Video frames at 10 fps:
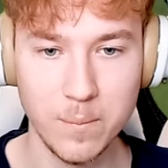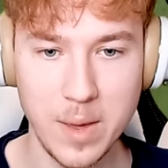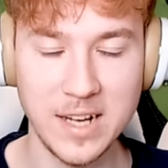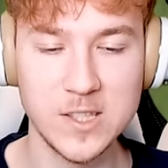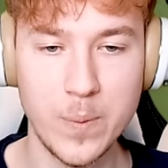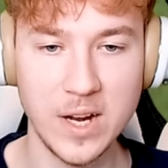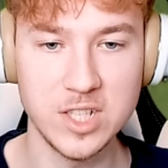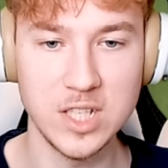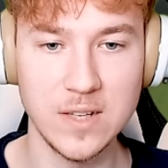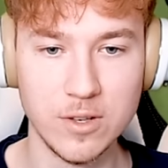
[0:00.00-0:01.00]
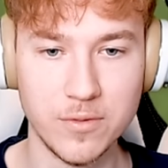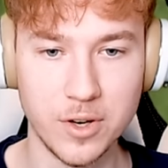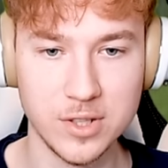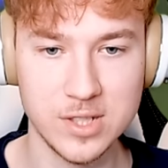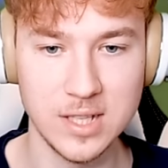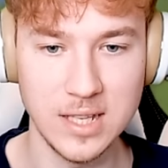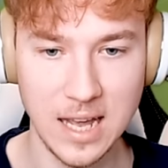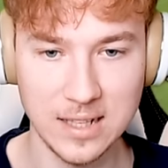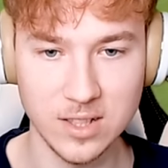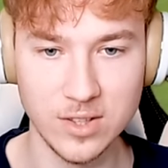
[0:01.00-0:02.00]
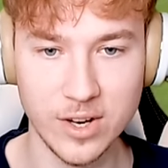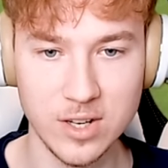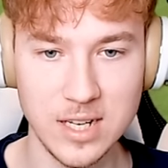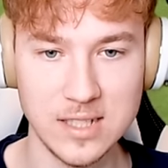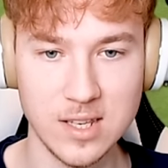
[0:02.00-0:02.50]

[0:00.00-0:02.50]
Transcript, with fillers: makes the pitch even worse. Yet another knee